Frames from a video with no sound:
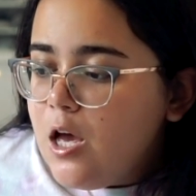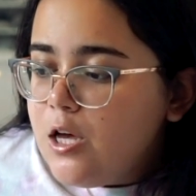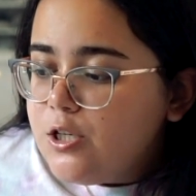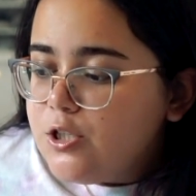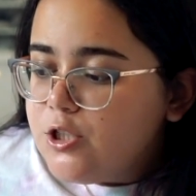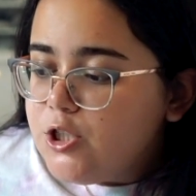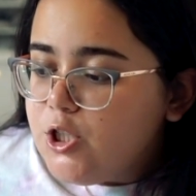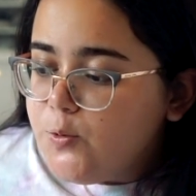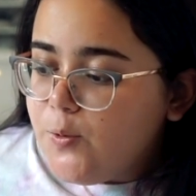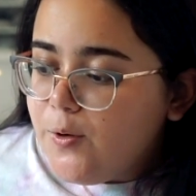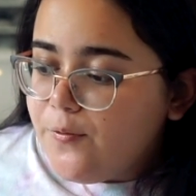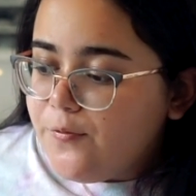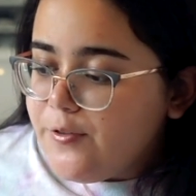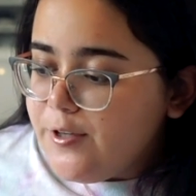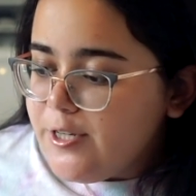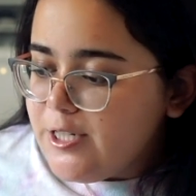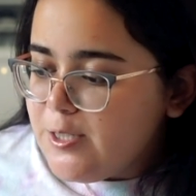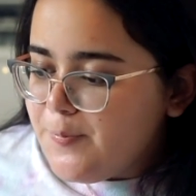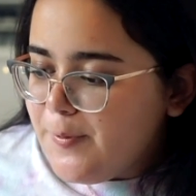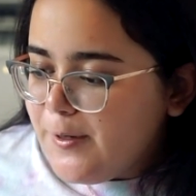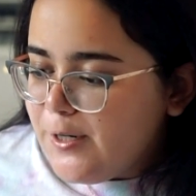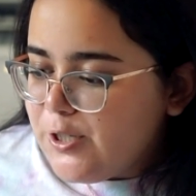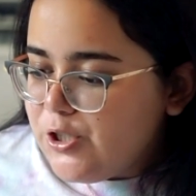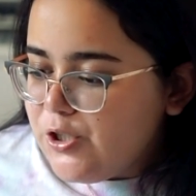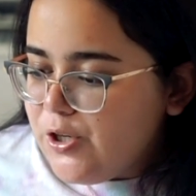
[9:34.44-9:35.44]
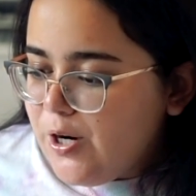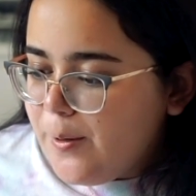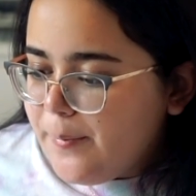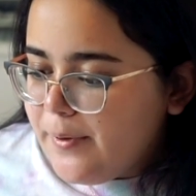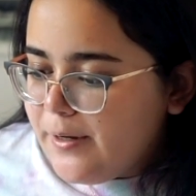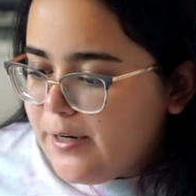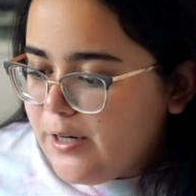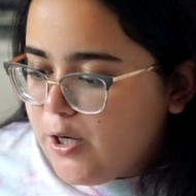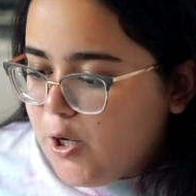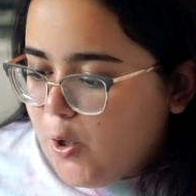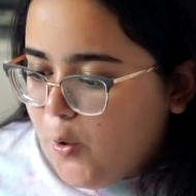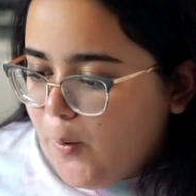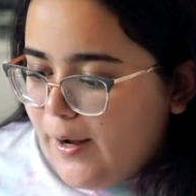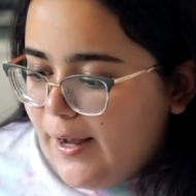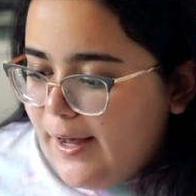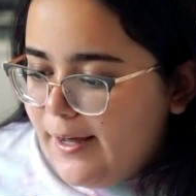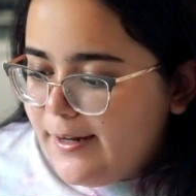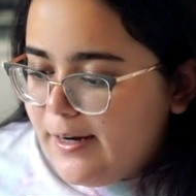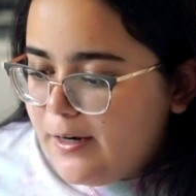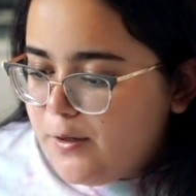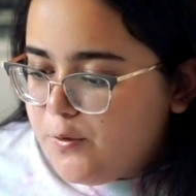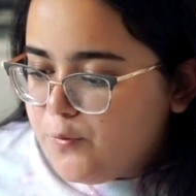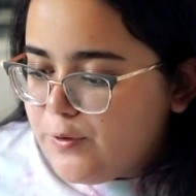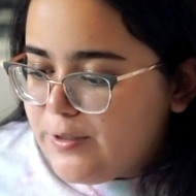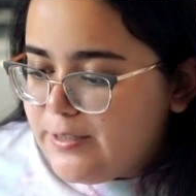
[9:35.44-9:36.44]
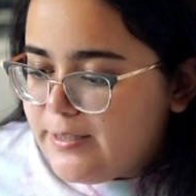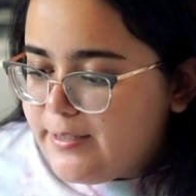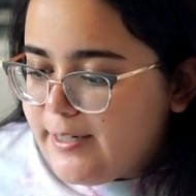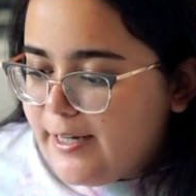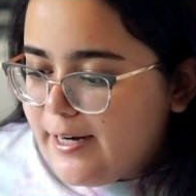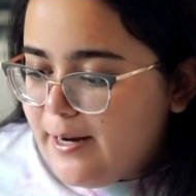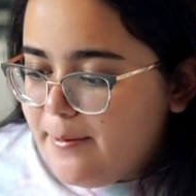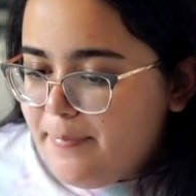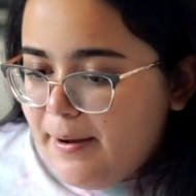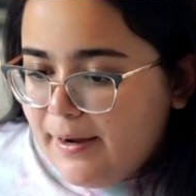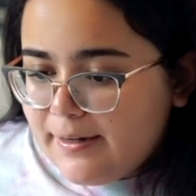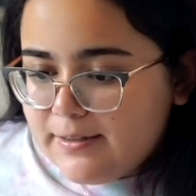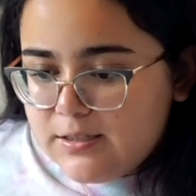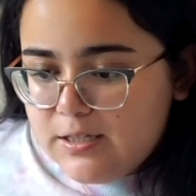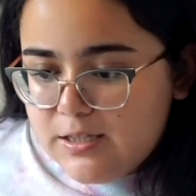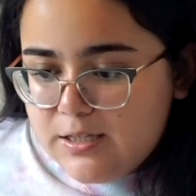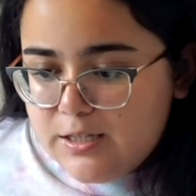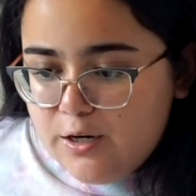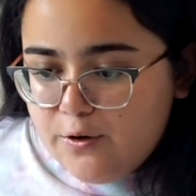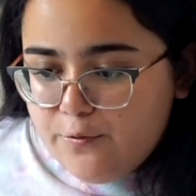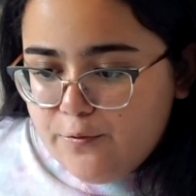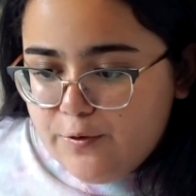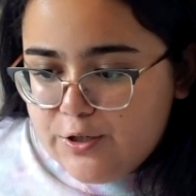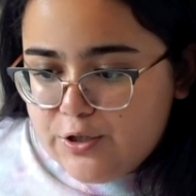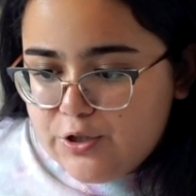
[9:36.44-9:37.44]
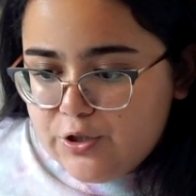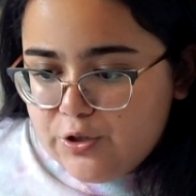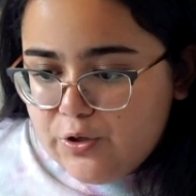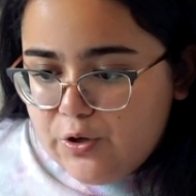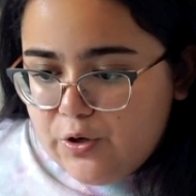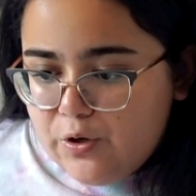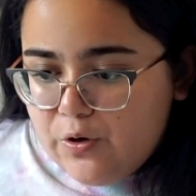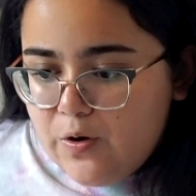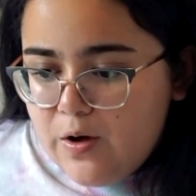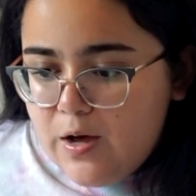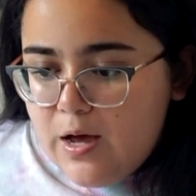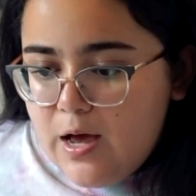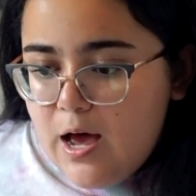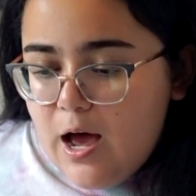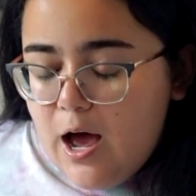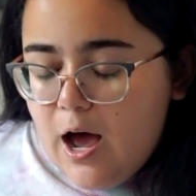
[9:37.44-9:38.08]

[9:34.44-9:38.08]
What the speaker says: So with this picture, I'm gonna go ahead and reset it back to the original.